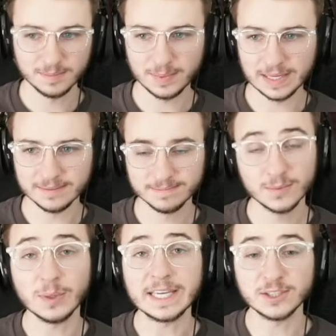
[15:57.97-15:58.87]
But
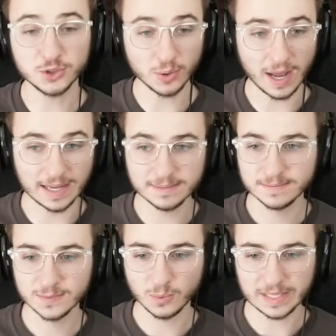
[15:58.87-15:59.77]
we can try.
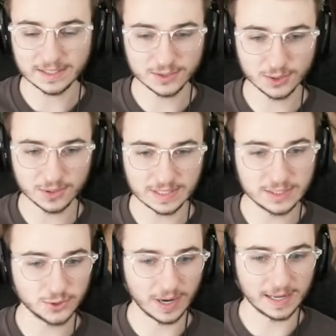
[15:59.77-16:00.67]
We can certainly
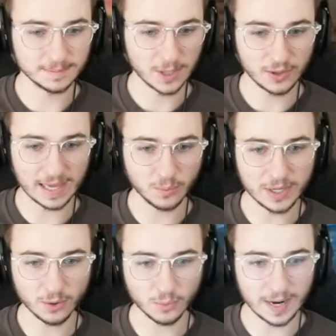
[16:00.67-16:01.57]
try. Okay,
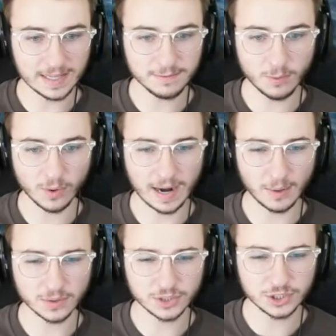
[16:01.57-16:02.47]
we are ready for
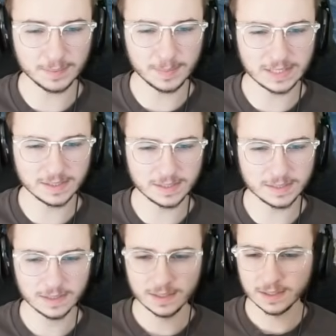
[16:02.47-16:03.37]
our
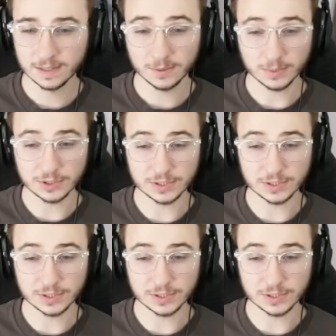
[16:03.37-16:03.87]
shipment, which